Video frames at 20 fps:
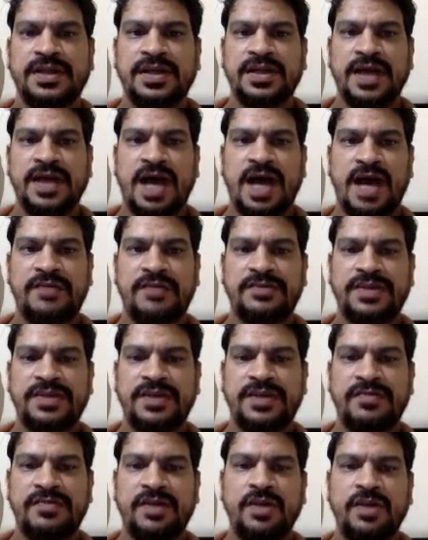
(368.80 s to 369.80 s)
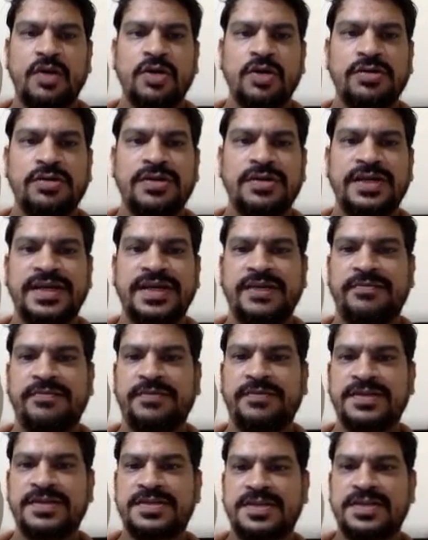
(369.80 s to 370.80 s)
After that, we'll go to the depth first
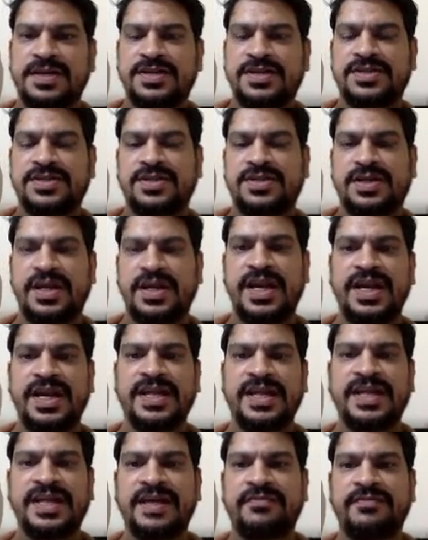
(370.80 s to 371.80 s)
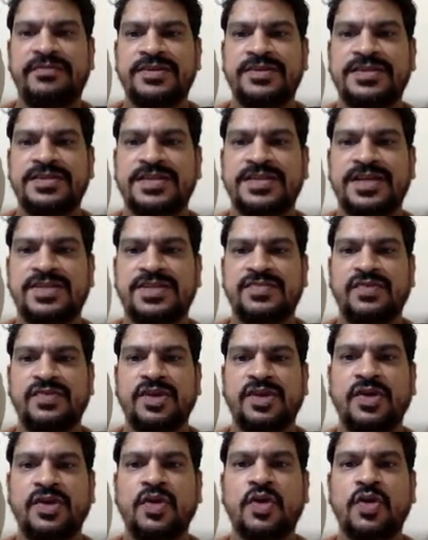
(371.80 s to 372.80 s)
search, and the depth first search will
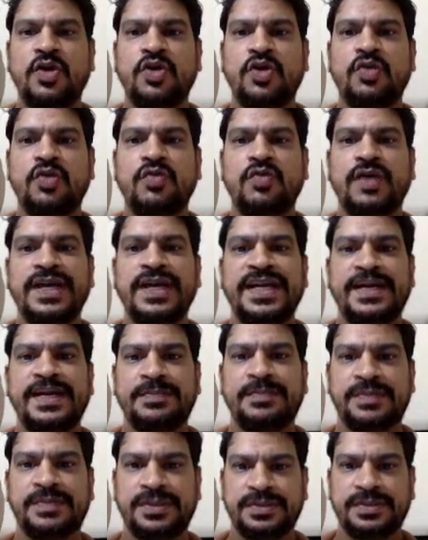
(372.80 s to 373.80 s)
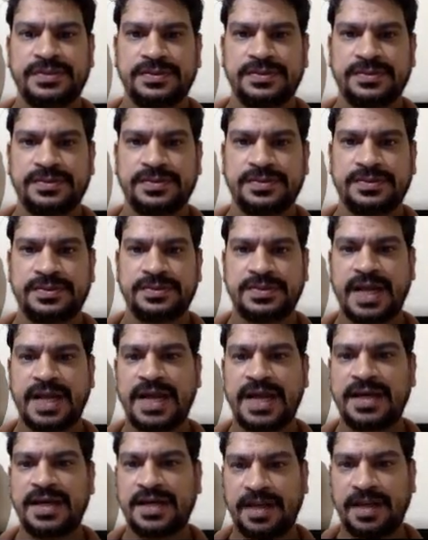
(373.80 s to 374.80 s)
go to one depth at a
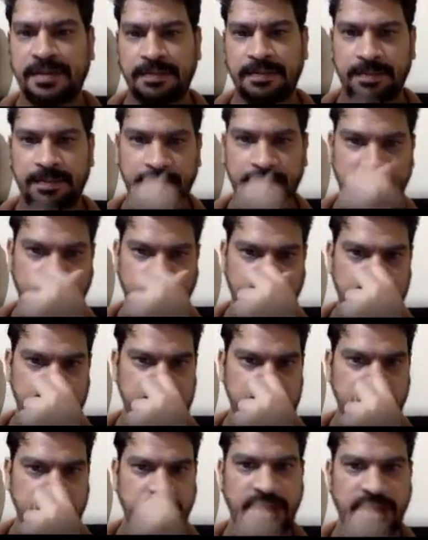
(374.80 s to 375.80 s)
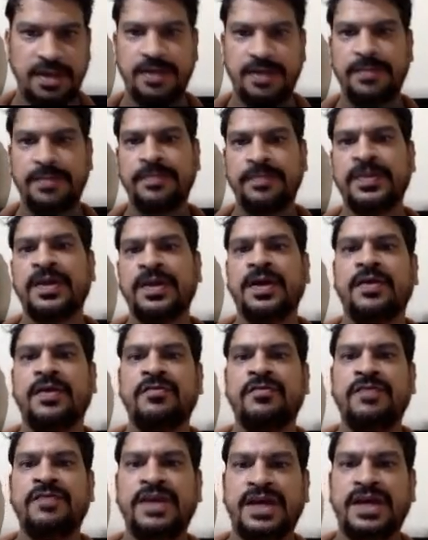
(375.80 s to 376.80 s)
time. So here
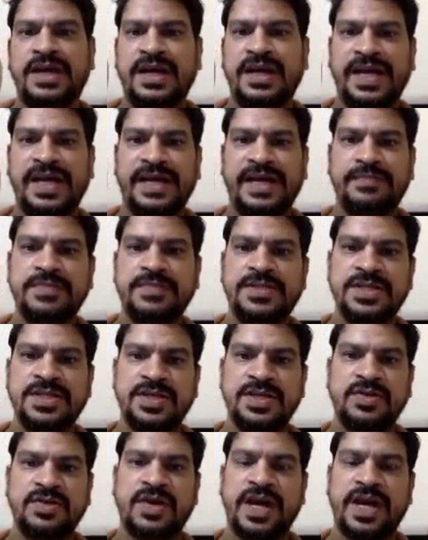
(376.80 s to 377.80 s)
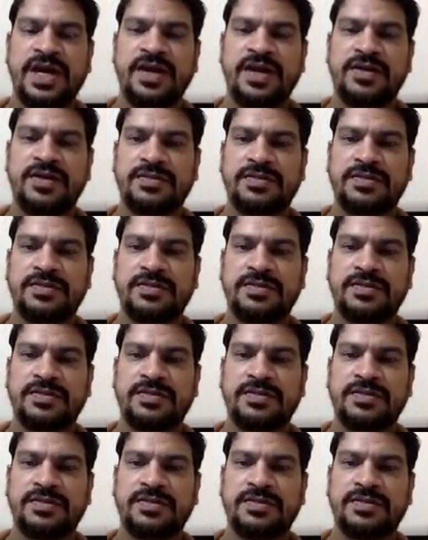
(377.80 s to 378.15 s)
we are in depth 0 right now.